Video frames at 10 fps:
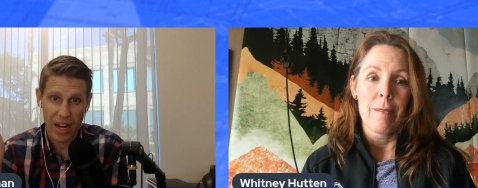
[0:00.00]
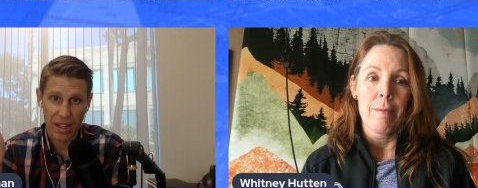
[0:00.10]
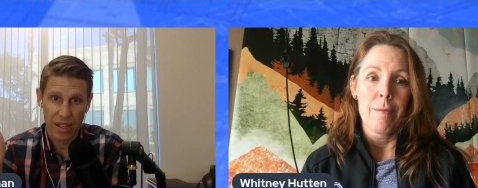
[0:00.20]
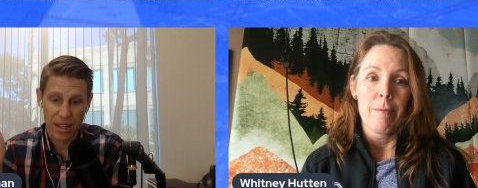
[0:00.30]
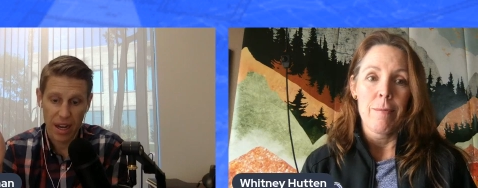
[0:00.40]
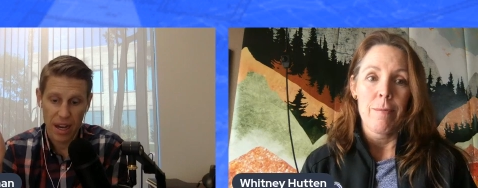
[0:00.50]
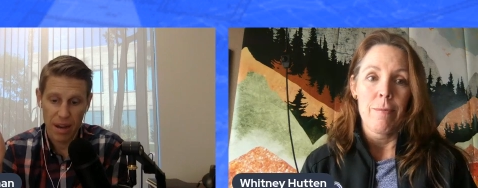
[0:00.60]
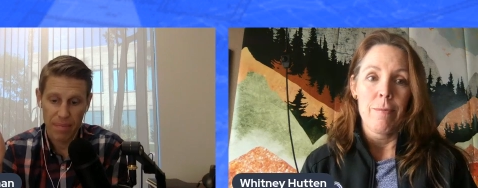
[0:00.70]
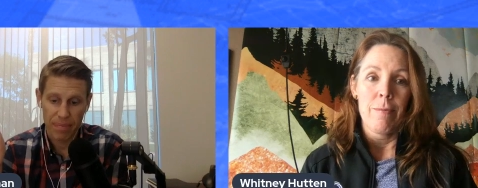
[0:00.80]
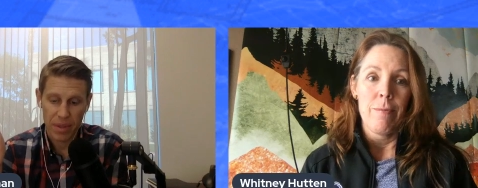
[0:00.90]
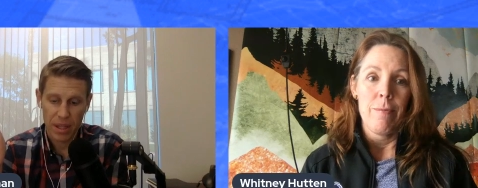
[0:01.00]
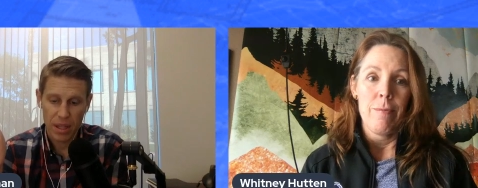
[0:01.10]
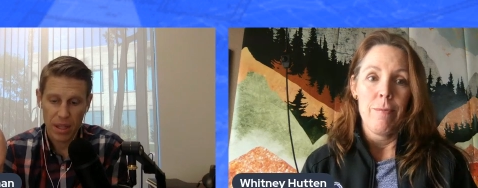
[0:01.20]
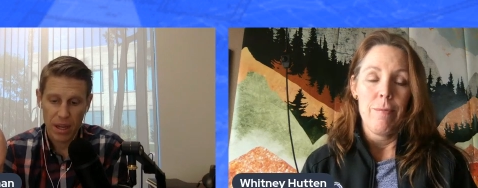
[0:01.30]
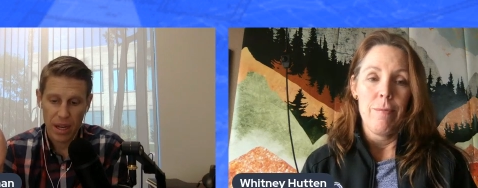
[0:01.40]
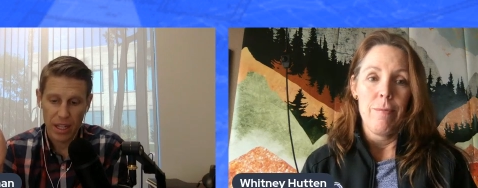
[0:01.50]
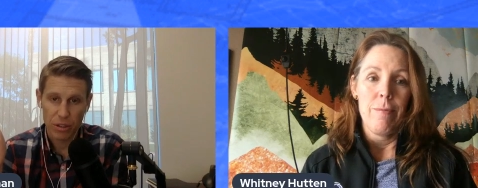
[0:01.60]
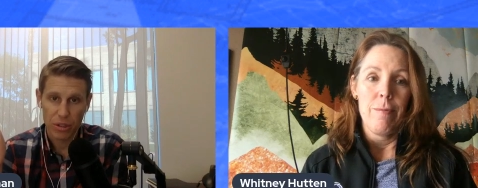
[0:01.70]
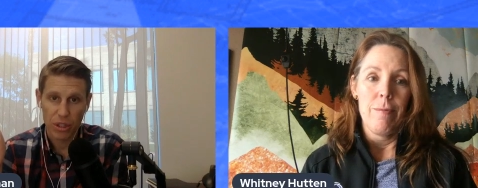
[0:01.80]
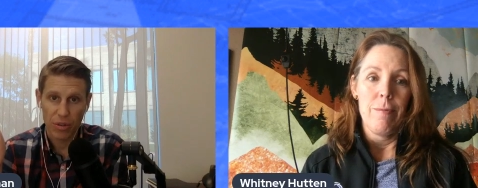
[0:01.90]
Speaker 1: a um,
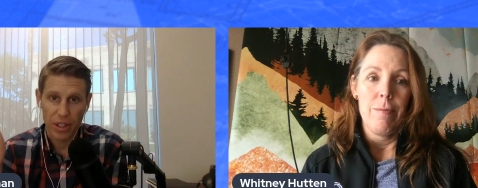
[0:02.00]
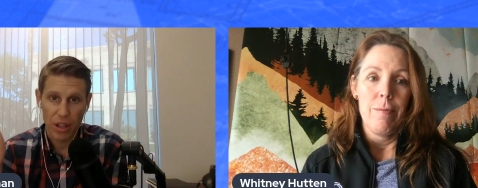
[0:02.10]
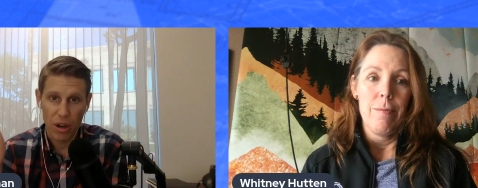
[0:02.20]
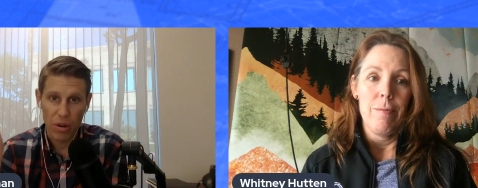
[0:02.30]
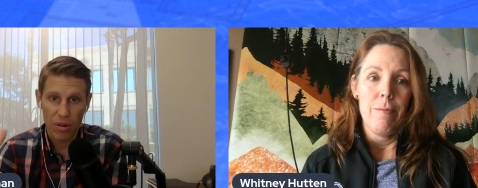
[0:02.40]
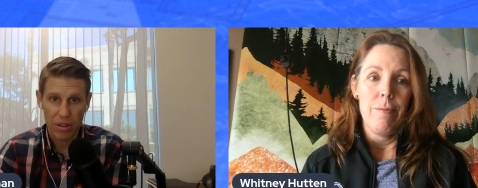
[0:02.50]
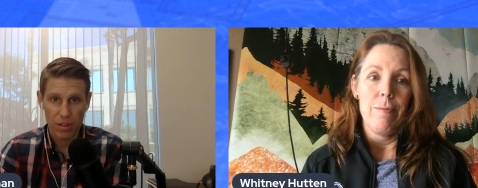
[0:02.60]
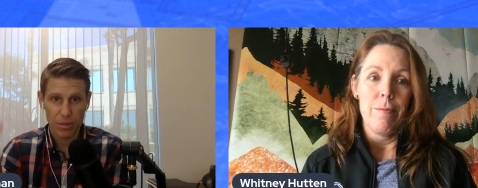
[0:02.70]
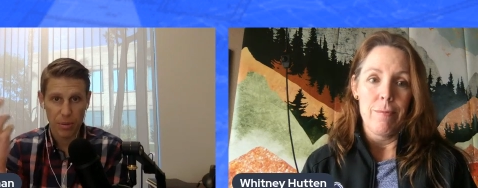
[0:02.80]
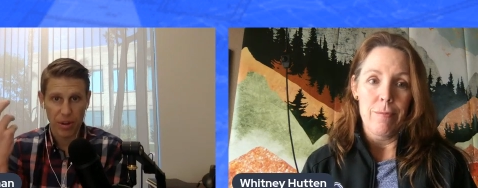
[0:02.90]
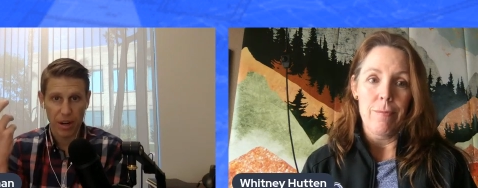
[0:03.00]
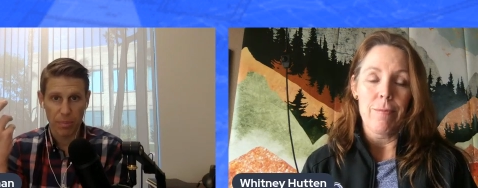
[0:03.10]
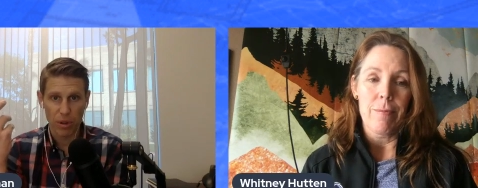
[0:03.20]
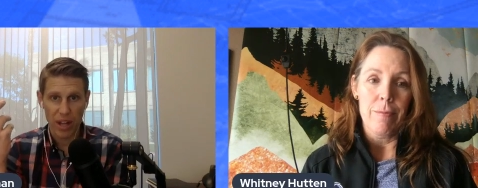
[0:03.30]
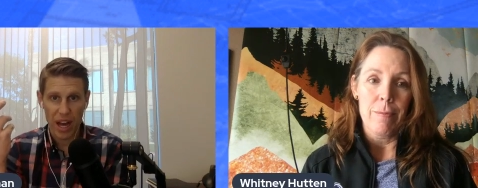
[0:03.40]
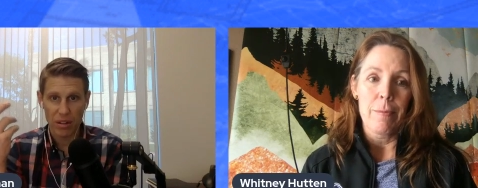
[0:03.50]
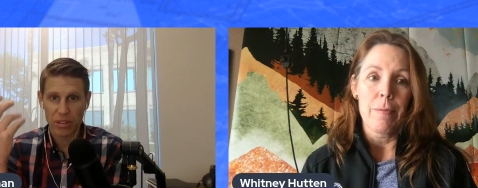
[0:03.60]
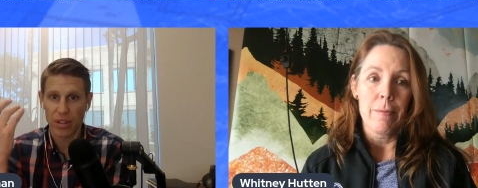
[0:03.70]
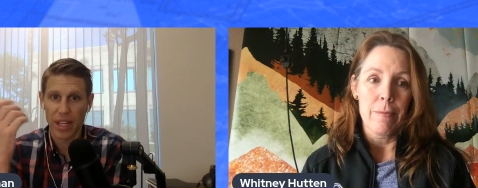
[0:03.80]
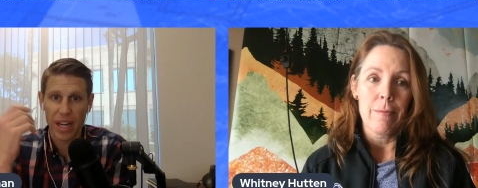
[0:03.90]
interest only loan. Those people had to pull
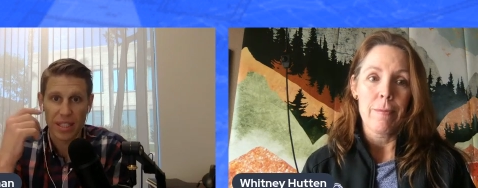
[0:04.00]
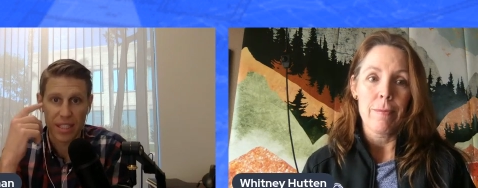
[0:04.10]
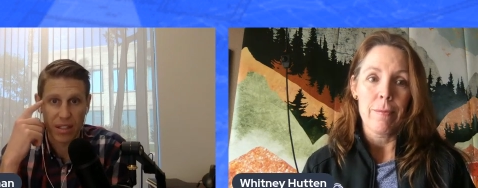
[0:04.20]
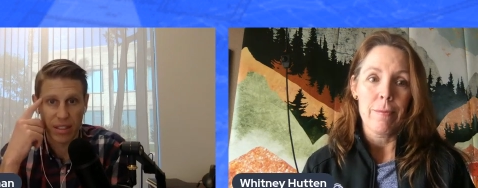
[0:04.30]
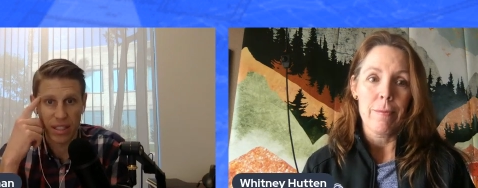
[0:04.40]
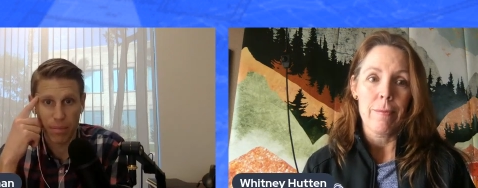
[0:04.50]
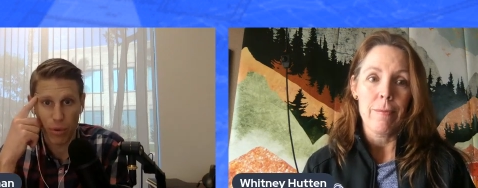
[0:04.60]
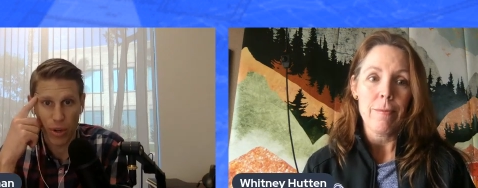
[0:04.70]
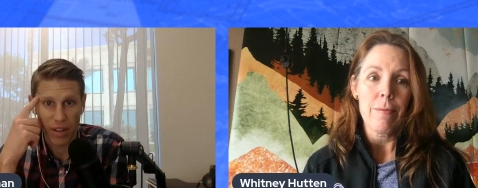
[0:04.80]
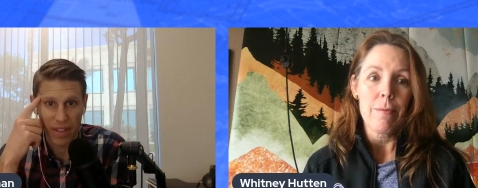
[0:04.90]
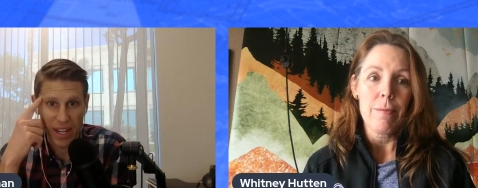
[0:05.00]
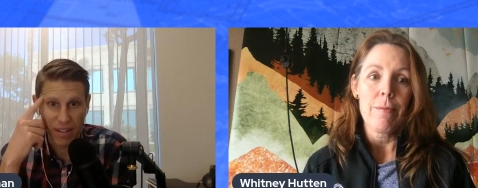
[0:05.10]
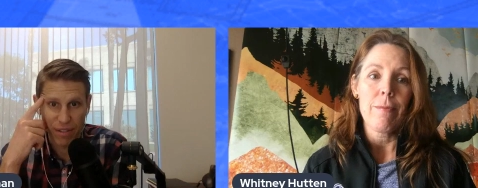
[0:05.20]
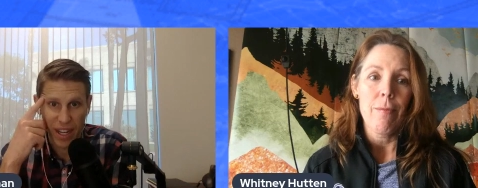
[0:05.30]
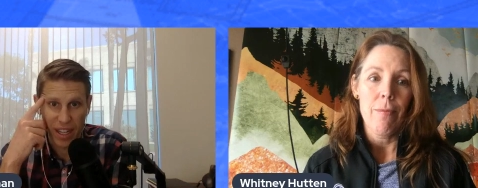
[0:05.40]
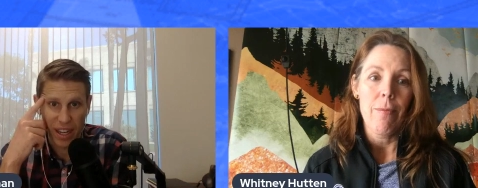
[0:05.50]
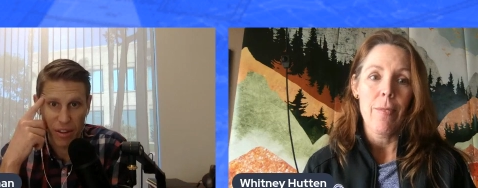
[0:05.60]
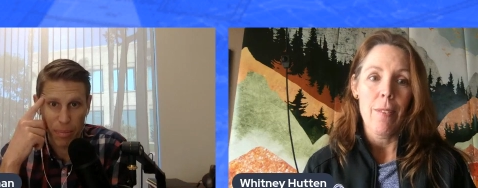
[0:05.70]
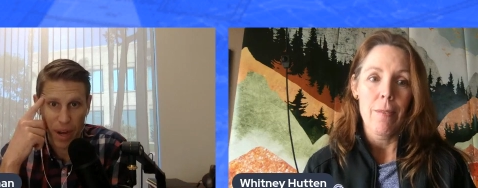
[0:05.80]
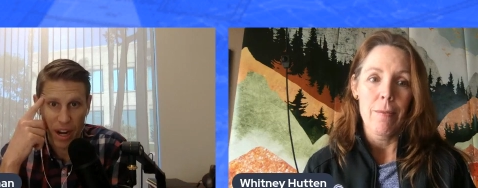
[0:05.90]
out. So they got to sell at some point if they didn't find
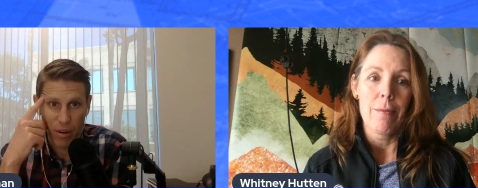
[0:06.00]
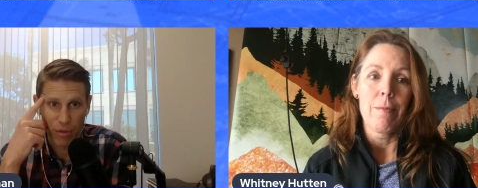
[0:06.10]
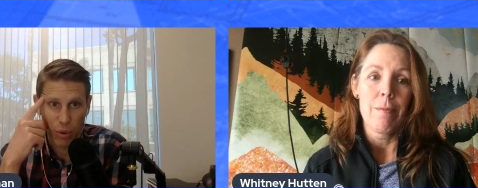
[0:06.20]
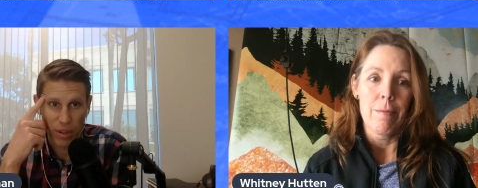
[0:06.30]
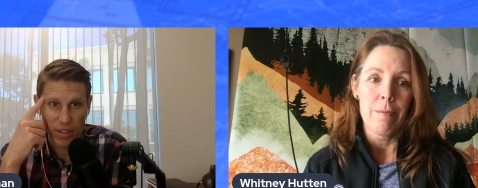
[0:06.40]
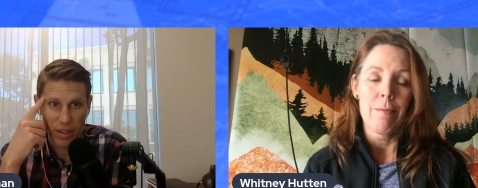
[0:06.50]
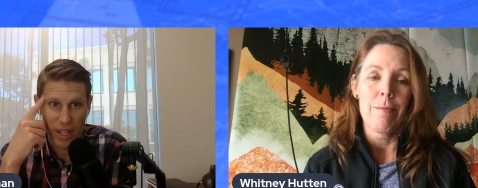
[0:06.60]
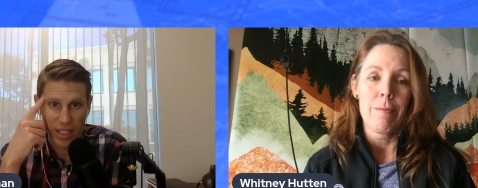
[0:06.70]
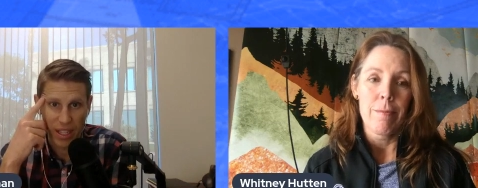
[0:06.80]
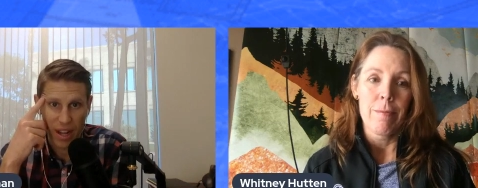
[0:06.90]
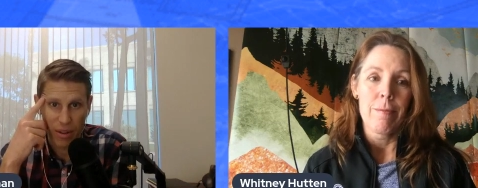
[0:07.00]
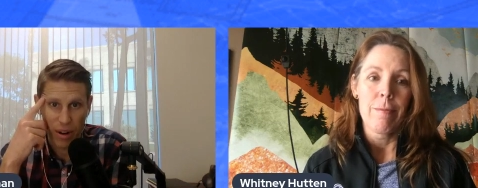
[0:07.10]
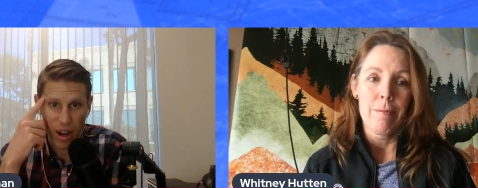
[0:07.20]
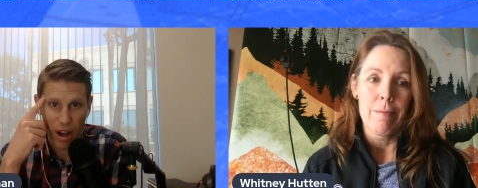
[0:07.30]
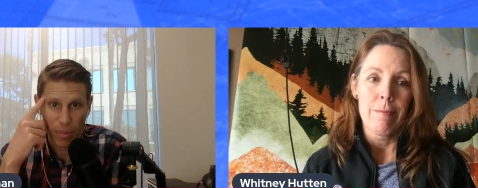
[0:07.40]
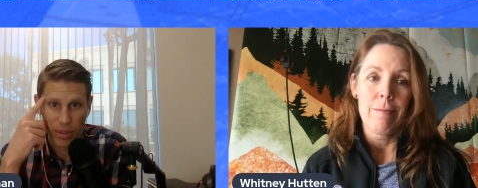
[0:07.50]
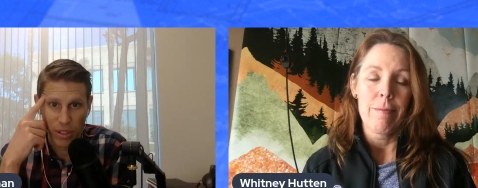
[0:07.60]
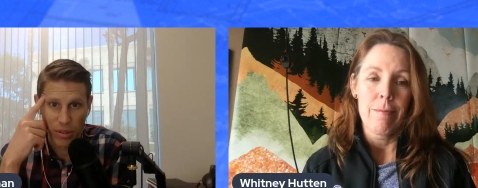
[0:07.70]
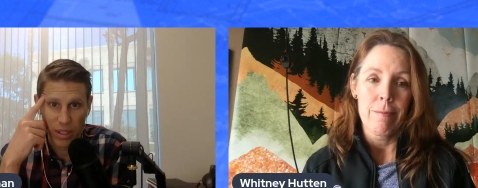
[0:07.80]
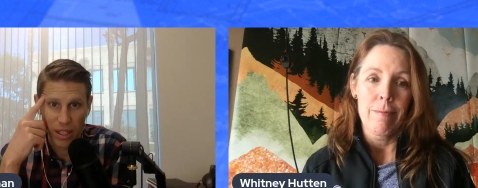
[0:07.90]
another buyer for it. So that's another
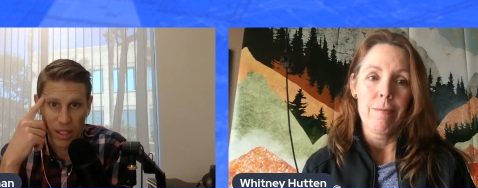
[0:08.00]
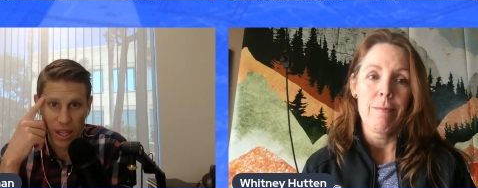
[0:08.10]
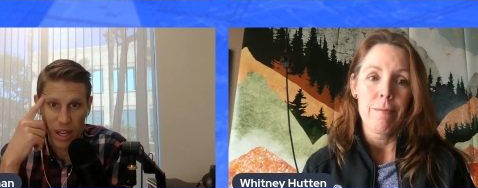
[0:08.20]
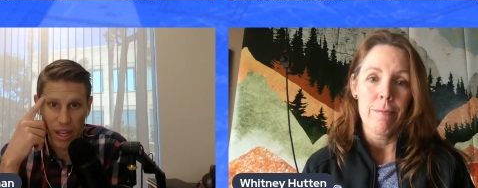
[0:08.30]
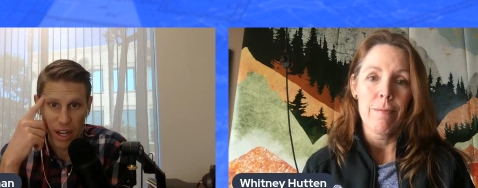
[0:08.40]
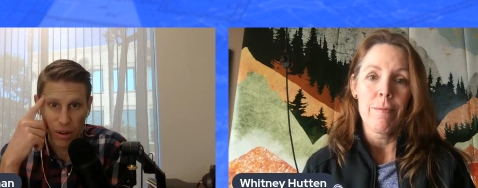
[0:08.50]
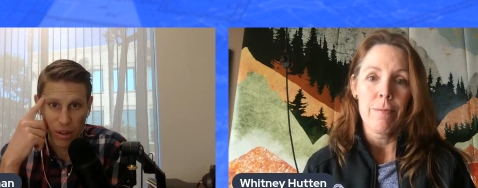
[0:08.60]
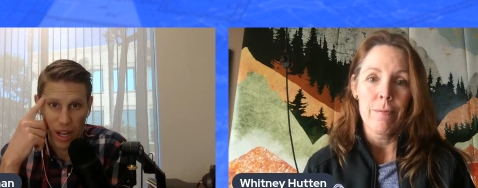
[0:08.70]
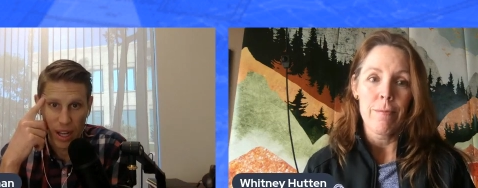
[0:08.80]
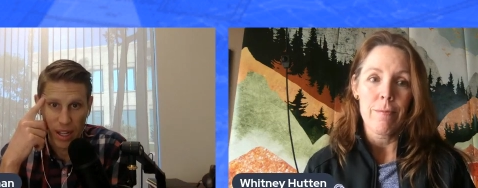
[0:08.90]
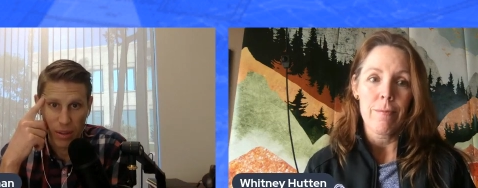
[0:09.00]
opportunity, you know, lying in the